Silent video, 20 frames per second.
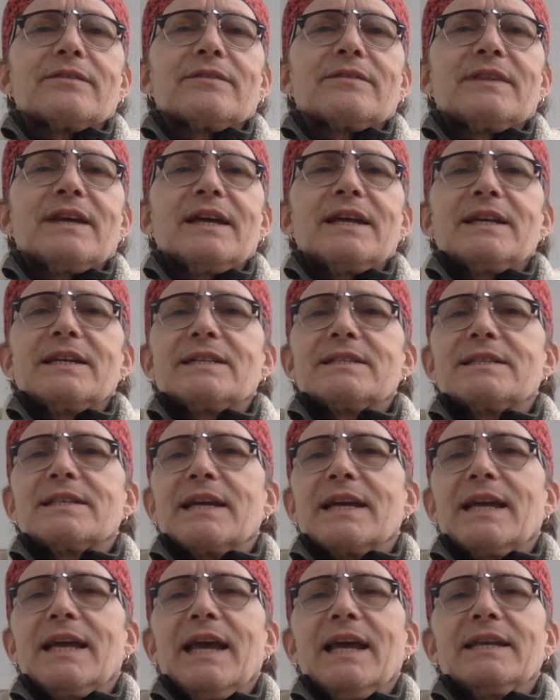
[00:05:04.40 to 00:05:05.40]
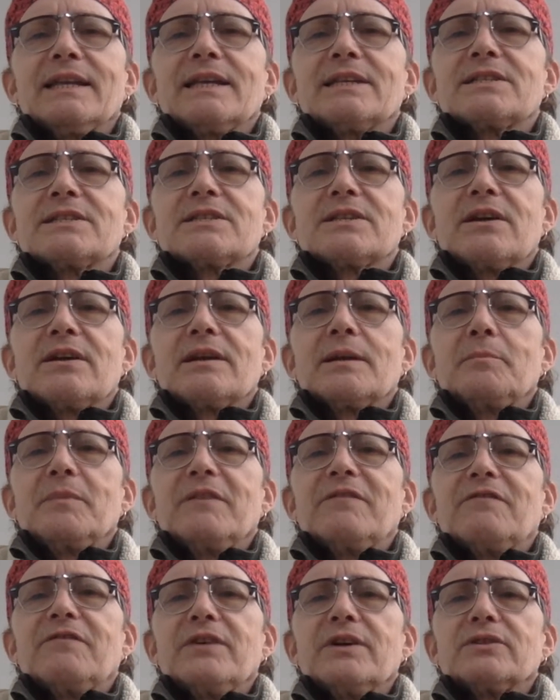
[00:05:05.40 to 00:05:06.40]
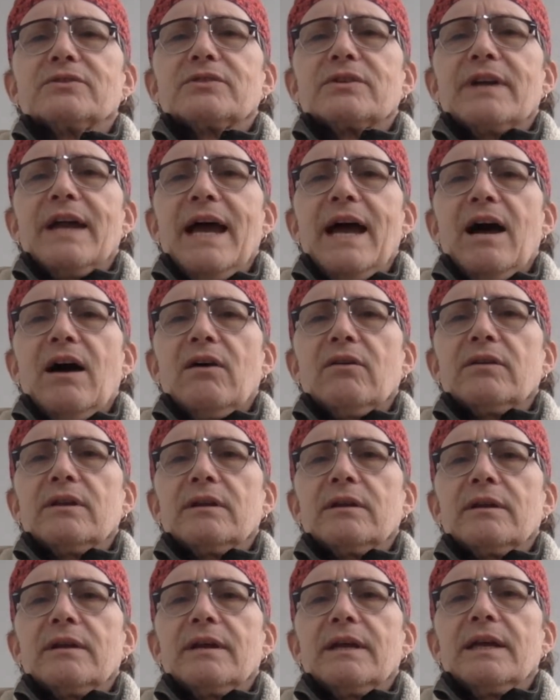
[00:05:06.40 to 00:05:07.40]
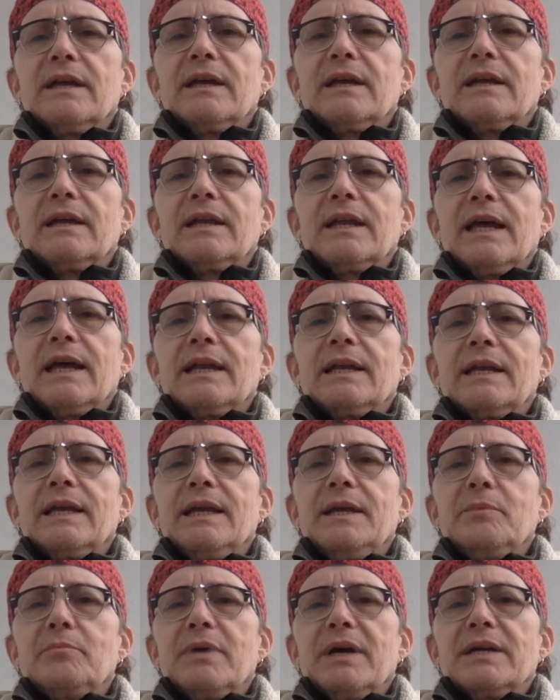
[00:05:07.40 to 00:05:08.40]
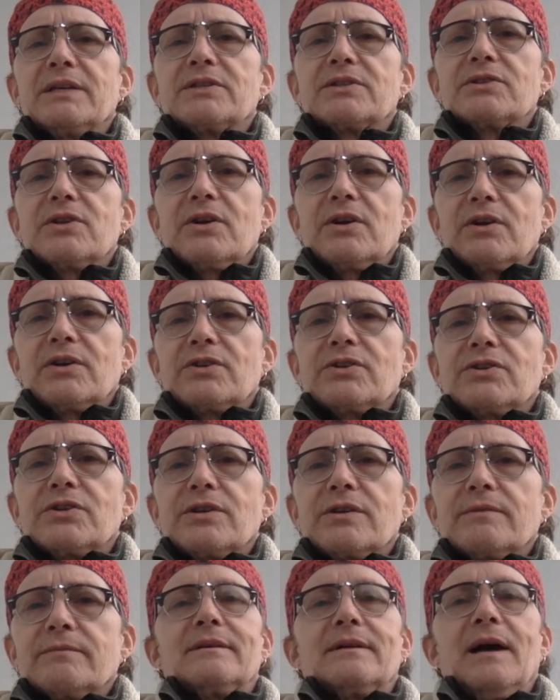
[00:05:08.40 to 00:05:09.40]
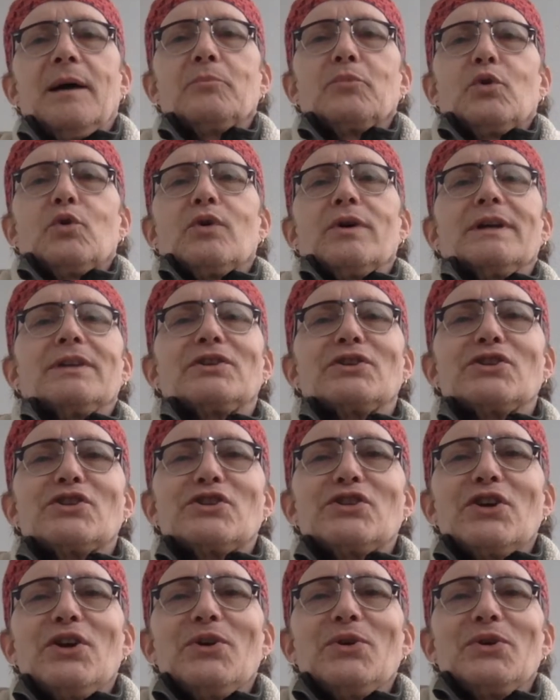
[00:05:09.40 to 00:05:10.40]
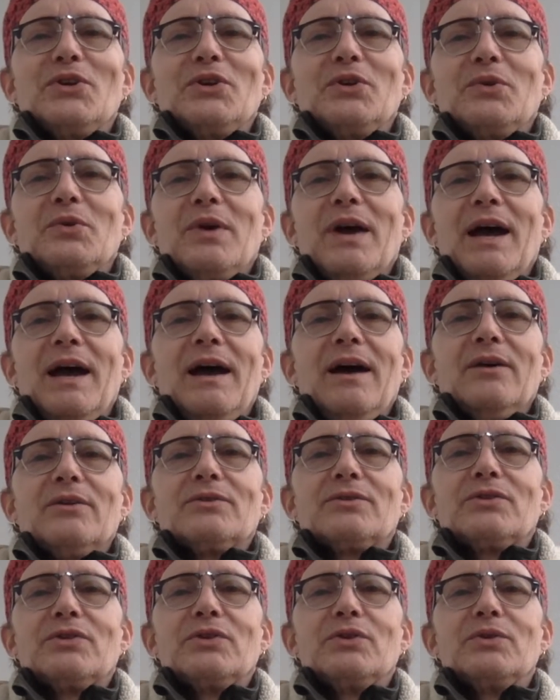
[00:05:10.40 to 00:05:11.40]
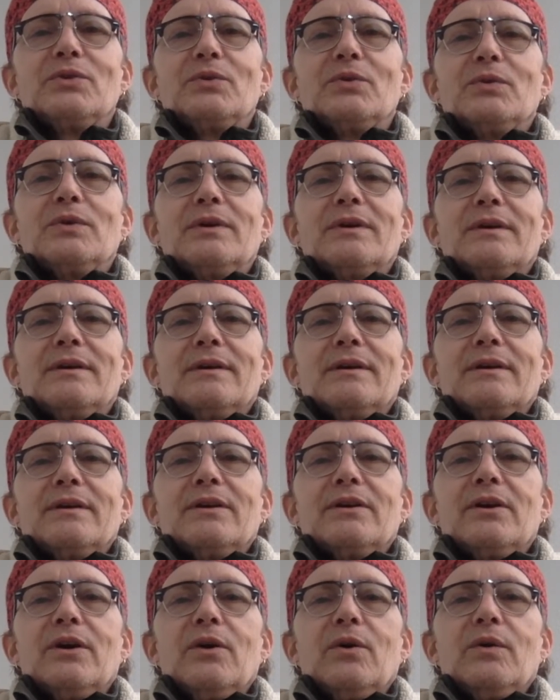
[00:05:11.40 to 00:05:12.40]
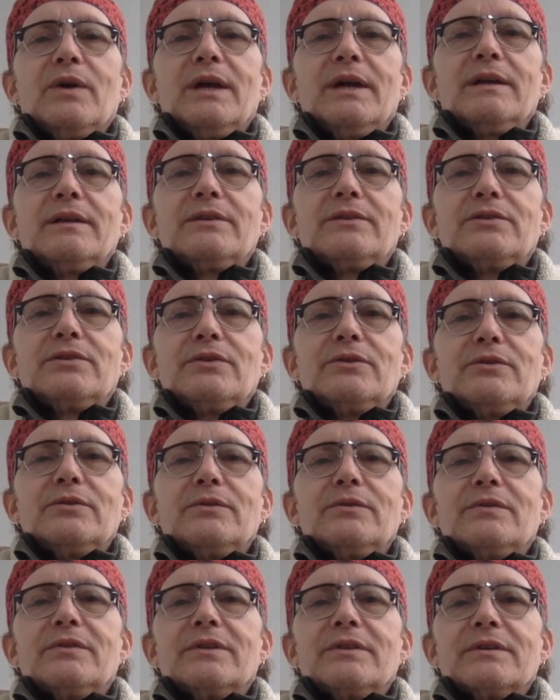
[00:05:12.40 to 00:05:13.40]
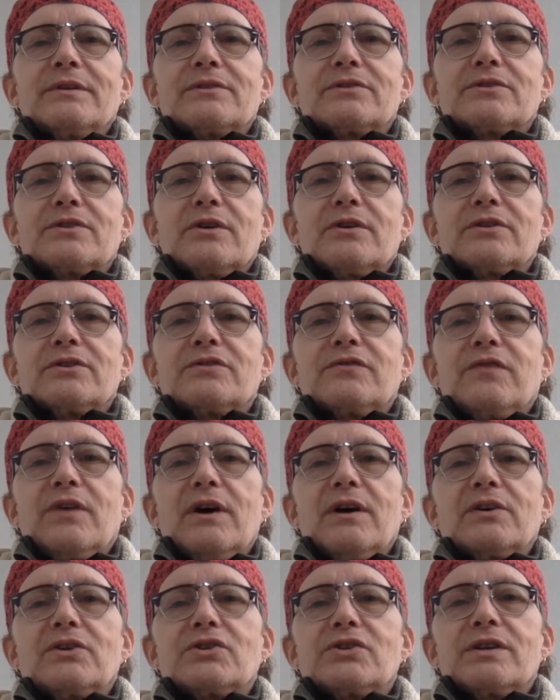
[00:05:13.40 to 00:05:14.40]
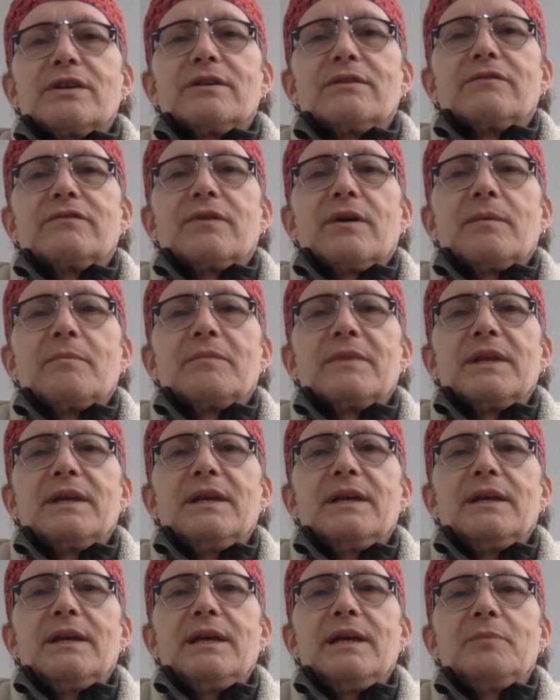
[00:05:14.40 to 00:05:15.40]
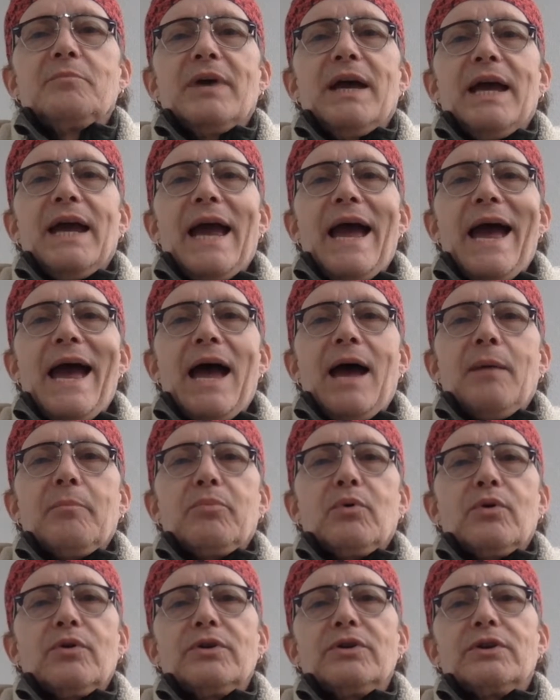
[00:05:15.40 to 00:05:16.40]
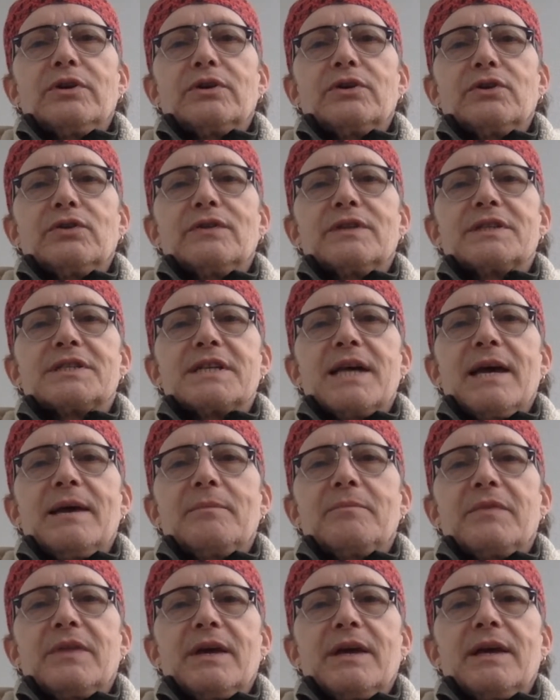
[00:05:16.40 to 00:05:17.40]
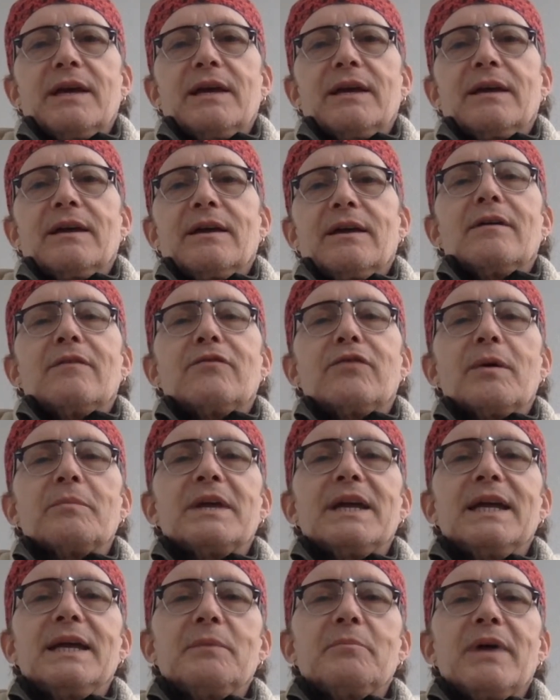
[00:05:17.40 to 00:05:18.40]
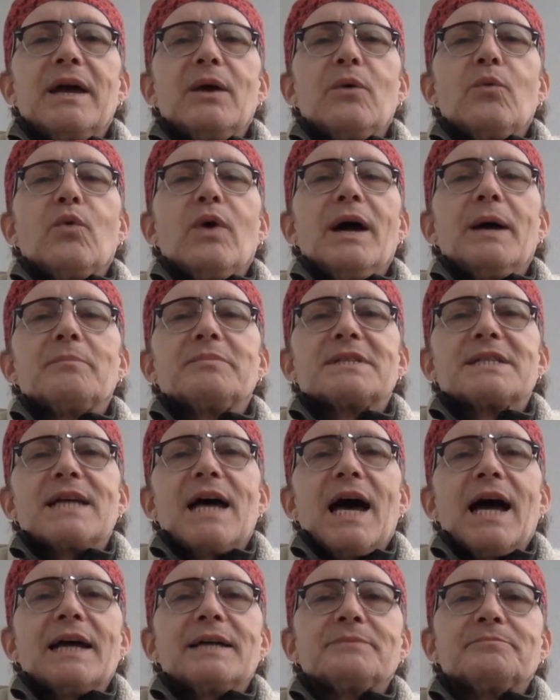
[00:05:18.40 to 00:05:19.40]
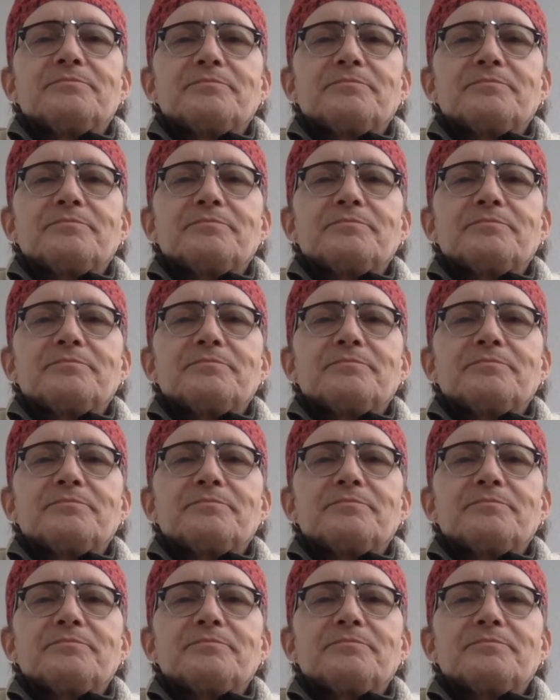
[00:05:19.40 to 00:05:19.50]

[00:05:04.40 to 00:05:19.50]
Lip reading: things that can't necessarily be filtered out in an eBay search. I'm going to show you how to go into the search function from the eBay app, or you can do the same thing from the eBay website,